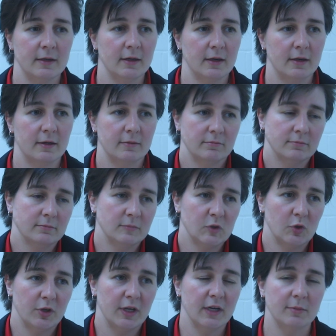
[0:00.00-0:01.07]
um, you
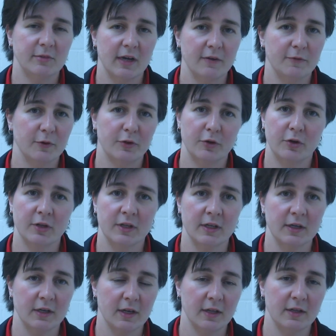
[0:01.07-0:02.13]
know, you end up tied for third in
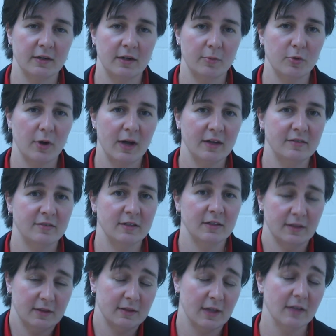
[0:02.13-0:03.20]
the in the WIAC.
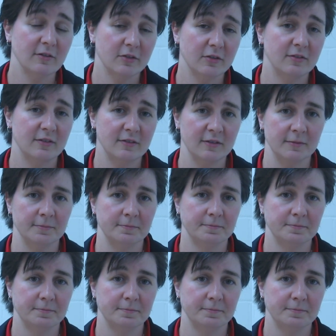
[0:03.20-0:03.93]
That's a good season.